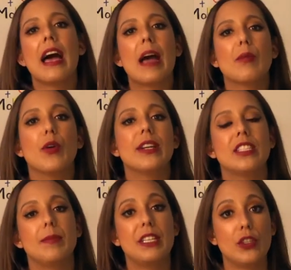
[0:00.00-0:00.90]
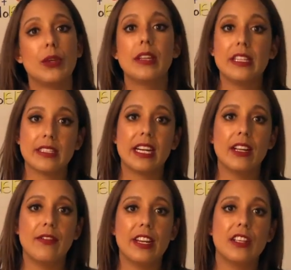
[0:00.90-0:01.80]
I'm going to be doing these kind
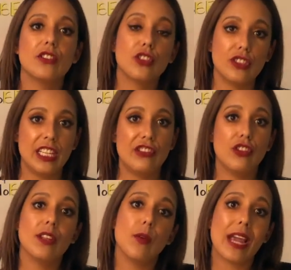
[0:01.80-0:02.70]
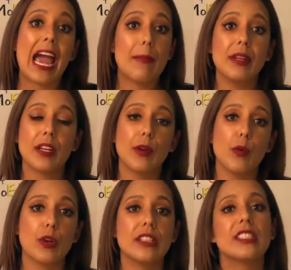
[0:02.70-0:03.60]
of videos to teach you the vocabulary
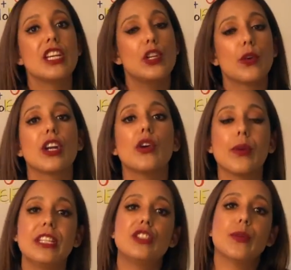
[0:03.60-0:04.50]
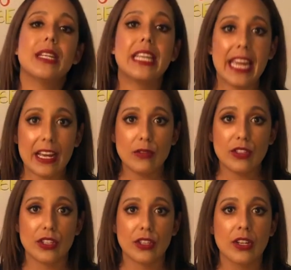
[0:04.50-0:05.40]
words that you are going to
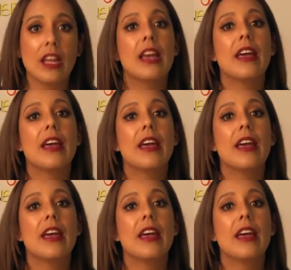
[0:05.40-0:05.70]
encounter.